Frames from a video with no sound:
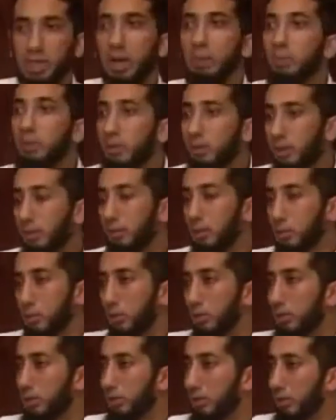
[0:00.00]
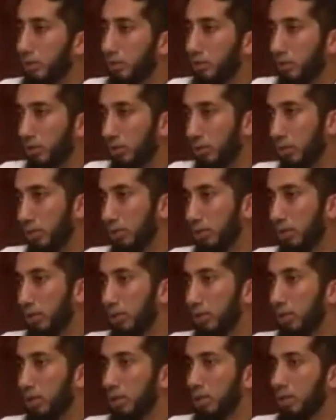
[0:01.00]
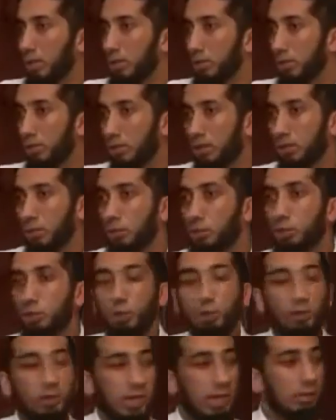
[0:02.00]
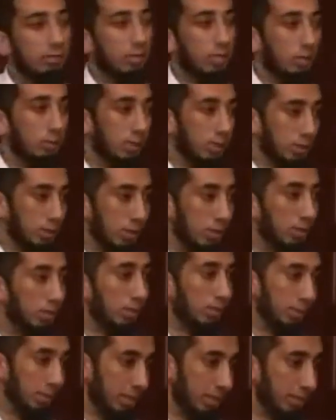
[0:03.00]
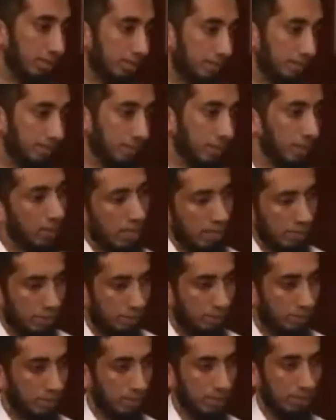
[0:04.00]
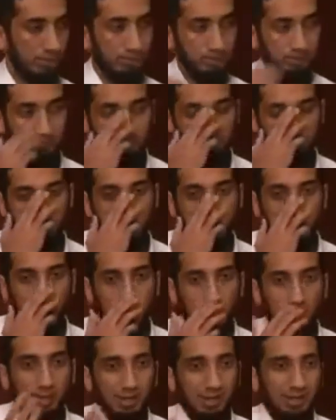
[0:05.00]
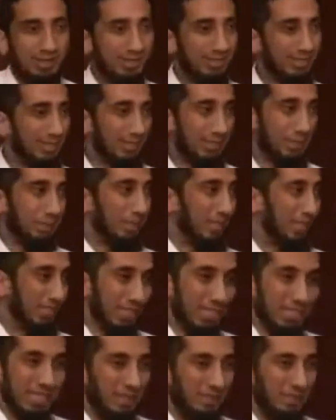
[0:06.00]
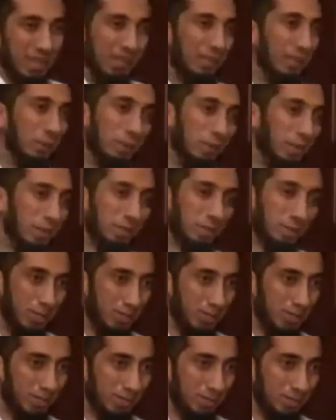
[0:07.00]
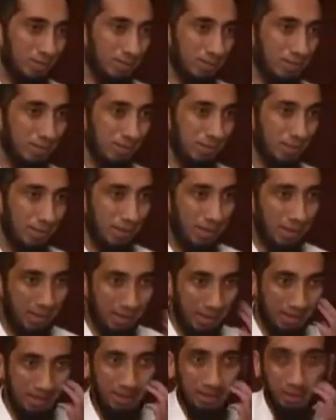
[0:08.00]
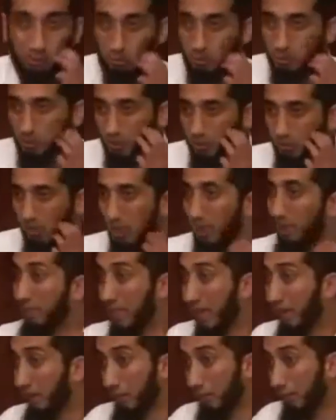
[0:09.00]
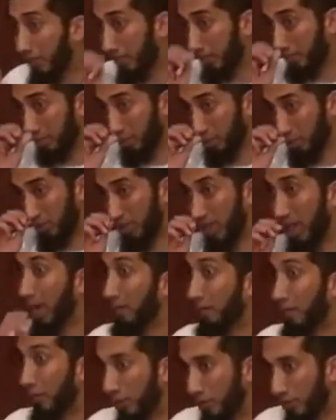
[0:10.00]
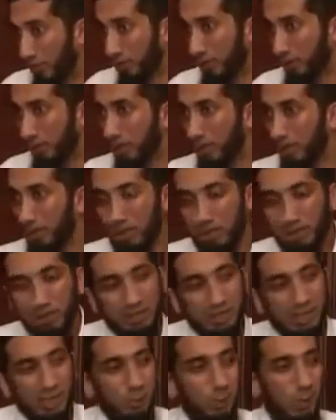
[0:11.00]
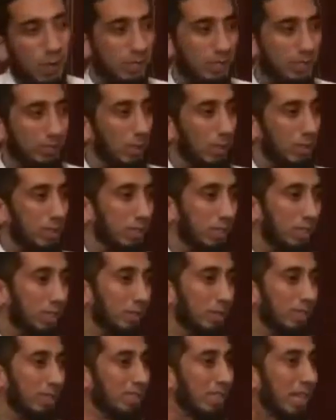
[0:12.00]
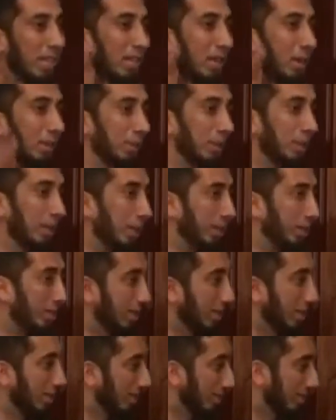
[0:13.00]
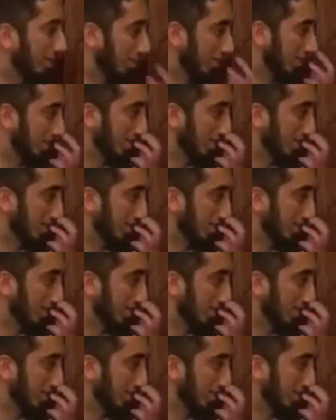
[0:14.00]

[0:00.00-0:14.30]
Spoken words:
happened in a masjid recently. These youth came to the masjid in Ramadan, last Ramadan, and some of these kids have never been in a masjid. Like they're Muslim, but they've never been in a masjid ever. The kid walks into the masjid. He's got a couple of earrings.